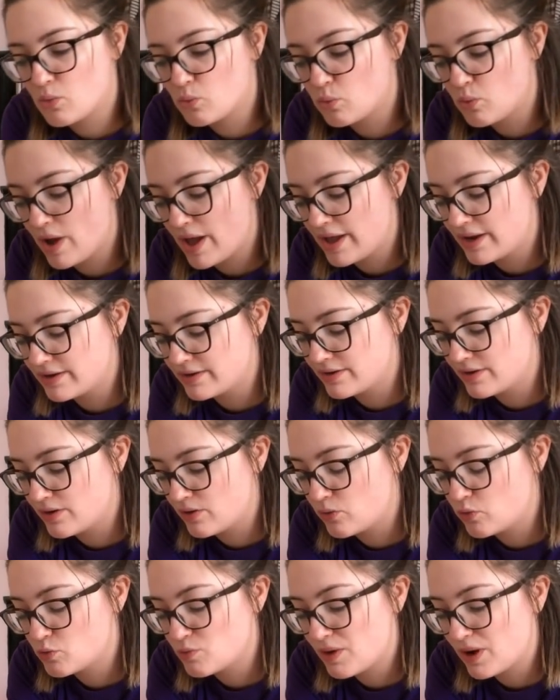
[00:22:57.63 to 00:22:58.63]
when
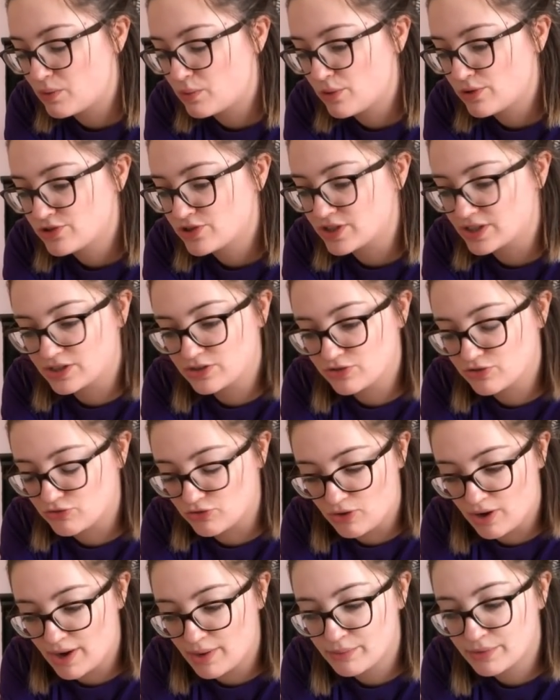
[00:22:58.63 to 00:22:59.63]
all my washing is
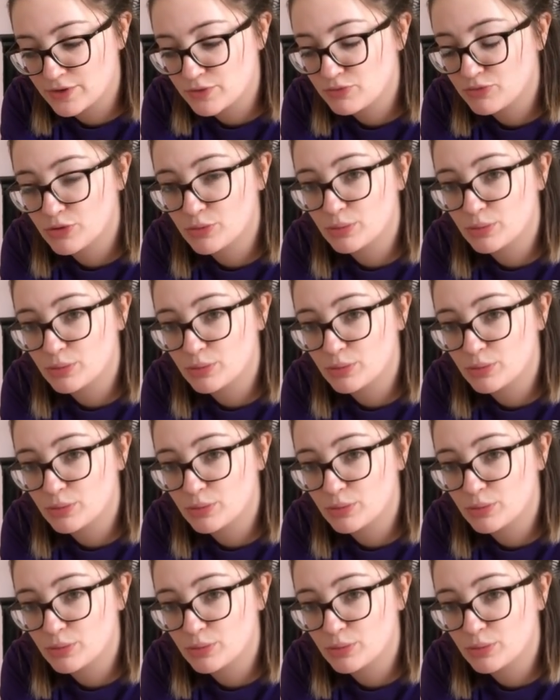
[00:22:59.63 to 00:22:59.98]
dry, which